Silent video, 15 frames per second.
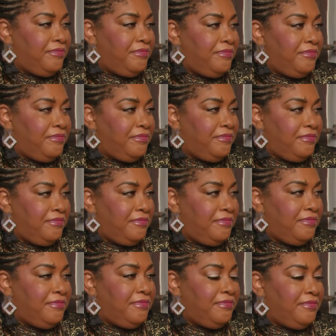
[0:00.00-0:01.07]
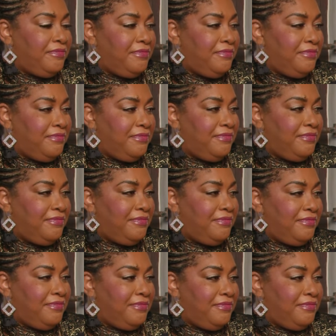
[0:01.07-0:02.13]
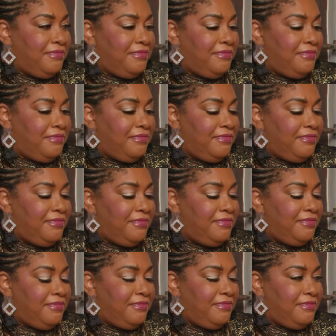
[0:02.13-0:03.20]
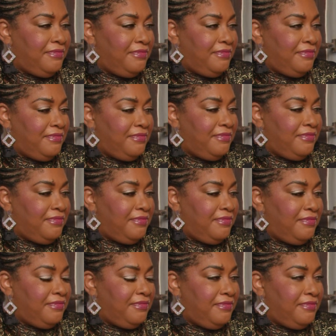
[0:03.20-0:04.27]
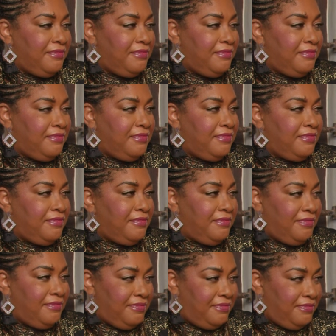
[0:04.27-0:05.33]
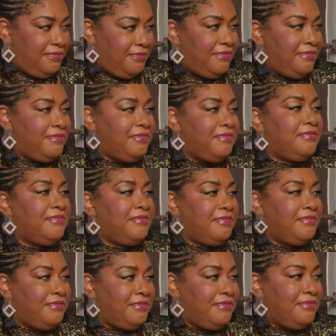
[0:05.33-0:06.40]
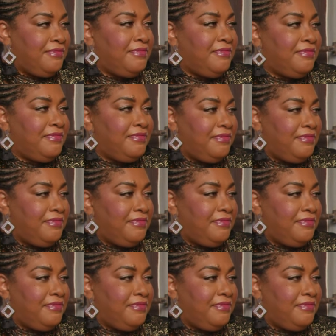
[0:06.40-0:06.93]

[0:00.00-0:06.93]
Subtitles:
The person shown says nothing.